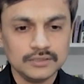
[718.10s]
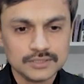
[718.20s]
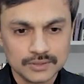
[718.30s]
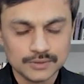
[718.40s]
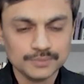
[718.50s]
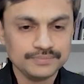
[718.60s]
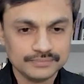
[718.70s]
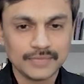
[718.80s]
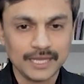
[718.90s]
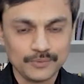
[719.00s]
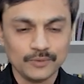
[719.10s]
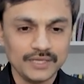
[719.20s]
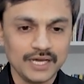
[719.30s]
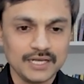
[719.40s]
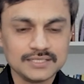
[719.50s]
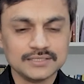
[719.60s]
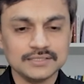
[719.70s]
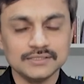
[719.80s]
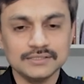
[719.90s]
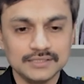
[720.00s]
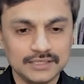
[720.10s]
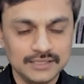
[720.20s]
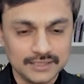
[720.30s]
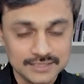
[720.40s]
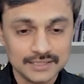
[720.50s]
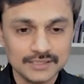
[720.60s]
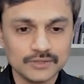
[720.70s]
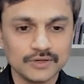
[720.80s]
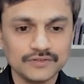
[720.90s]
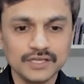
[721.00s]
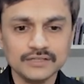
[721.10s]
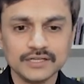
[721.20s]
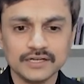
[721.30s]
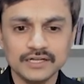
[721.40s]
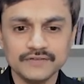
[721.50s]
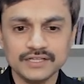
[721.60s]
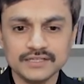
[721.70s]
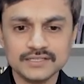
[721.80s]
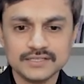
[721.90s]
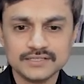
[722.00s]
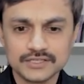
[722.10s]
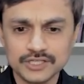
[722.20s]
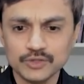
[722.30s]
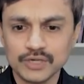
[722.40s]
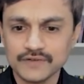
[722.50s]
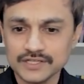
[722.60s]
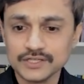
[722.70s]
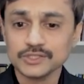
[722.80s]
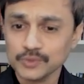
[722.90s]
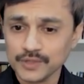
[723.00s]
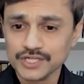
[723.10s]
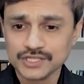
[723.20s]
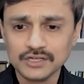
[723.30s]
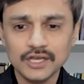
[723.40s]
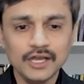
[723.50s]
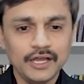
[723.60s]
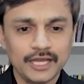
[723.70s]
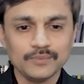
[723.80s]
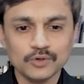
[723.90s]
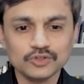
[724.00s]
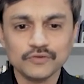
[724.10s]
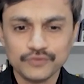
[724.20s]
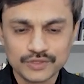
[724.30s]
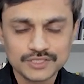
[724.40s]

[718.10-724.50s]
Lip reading: So I probably ask the result or thing. Certainly within this session, you have answered two questions and both of your